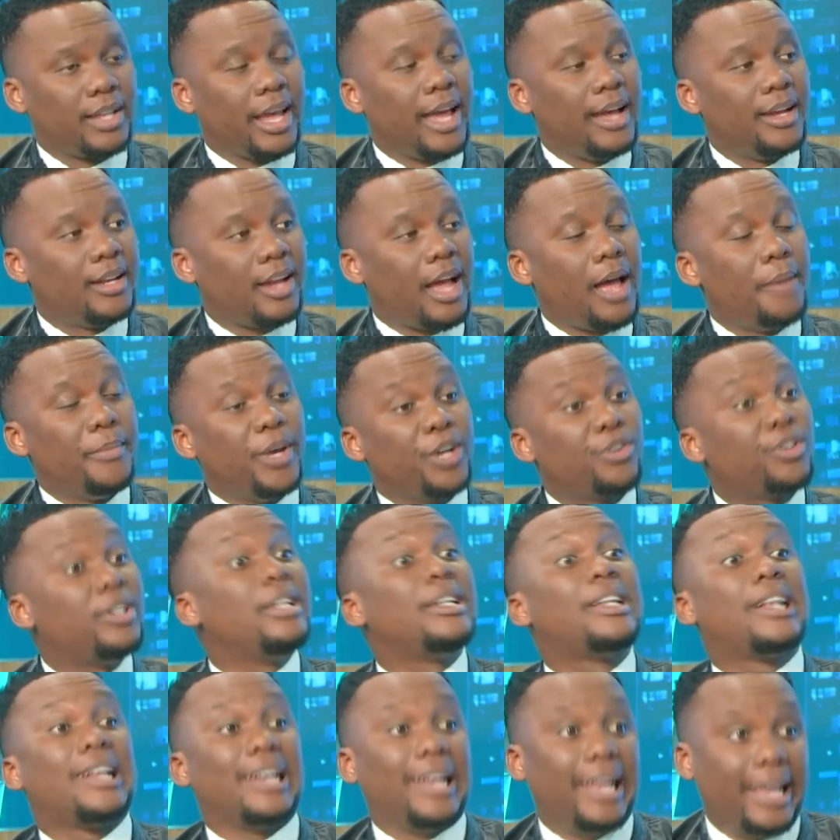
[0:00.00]
And I'm
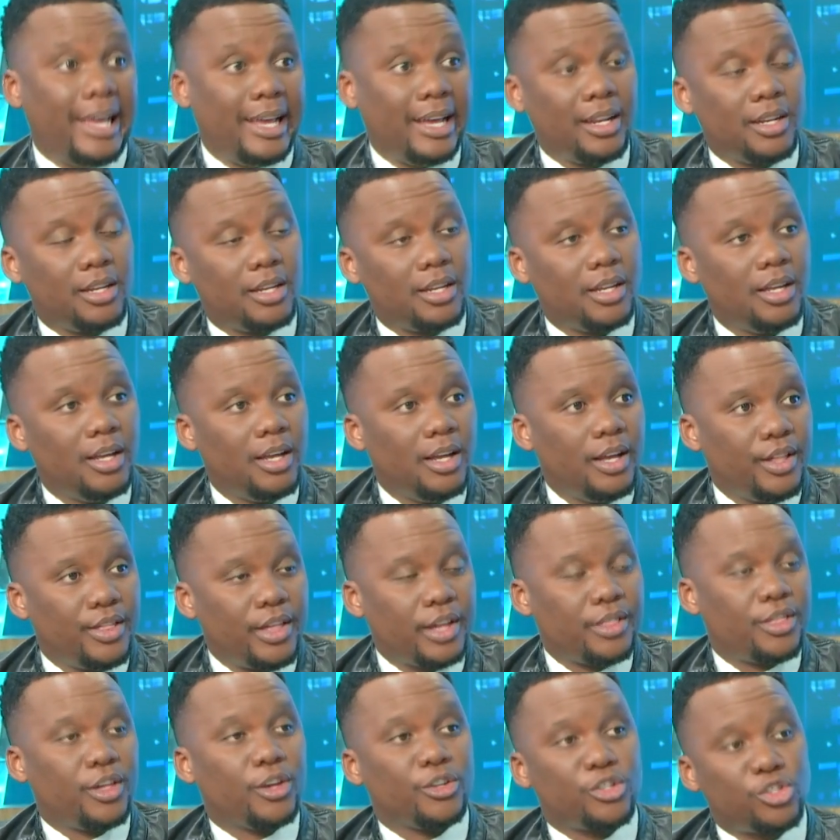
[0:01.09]
actually glad
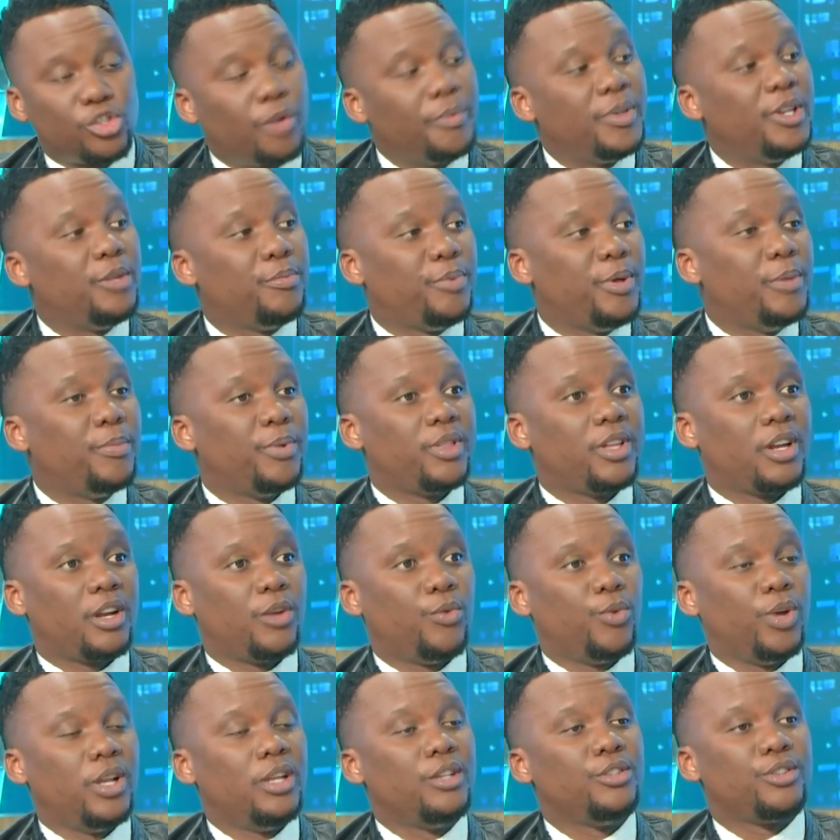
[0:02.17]
that there are so many people that are
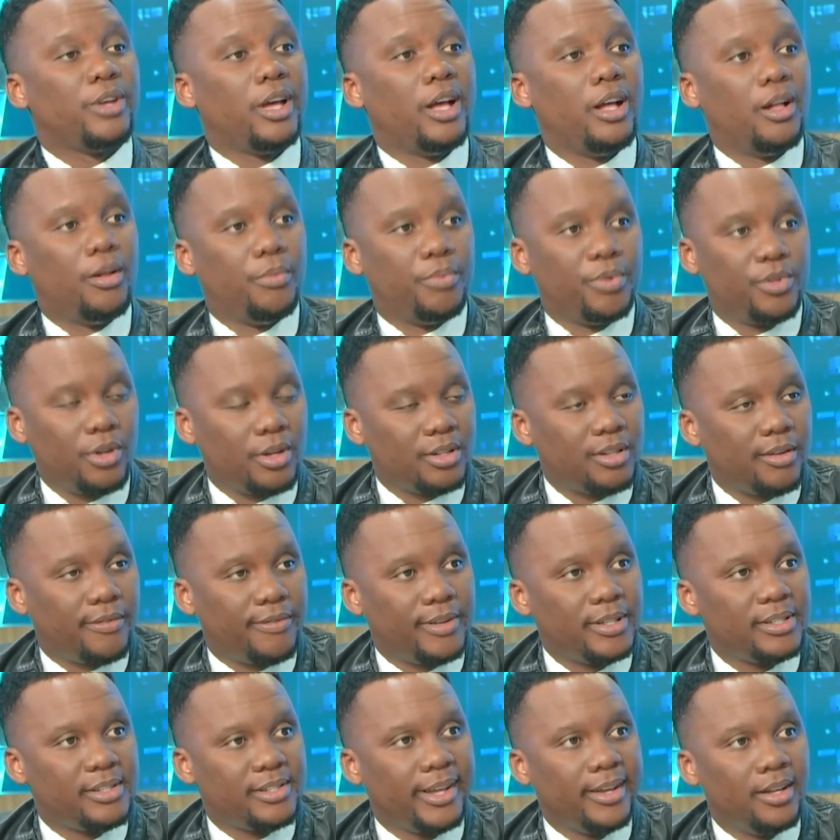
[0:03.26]
willing to help Dr.
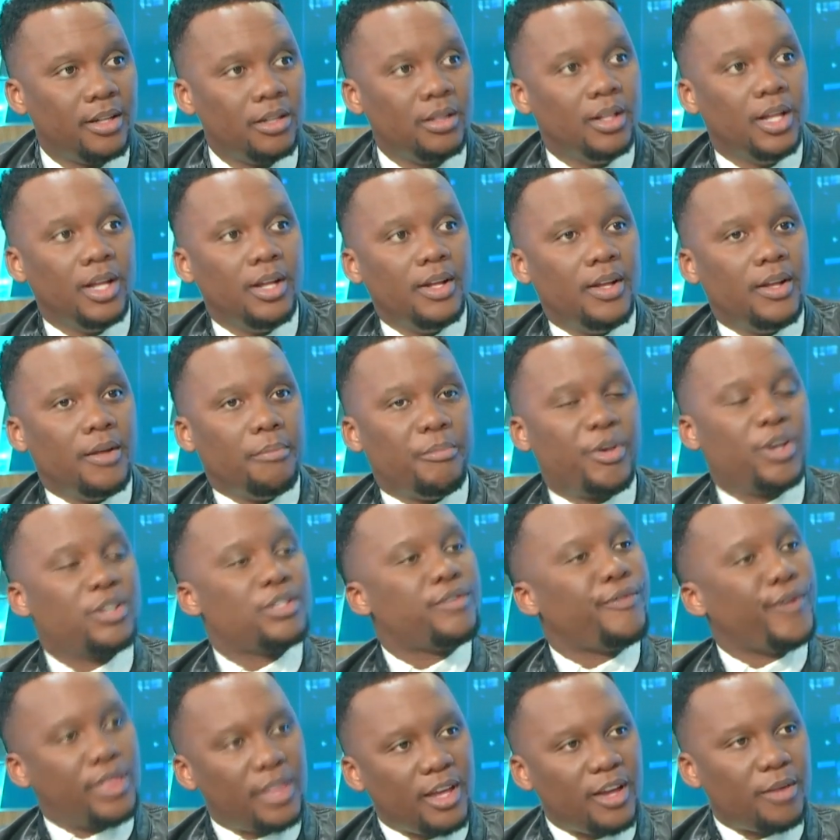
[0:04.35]
van Zyl. Because if you think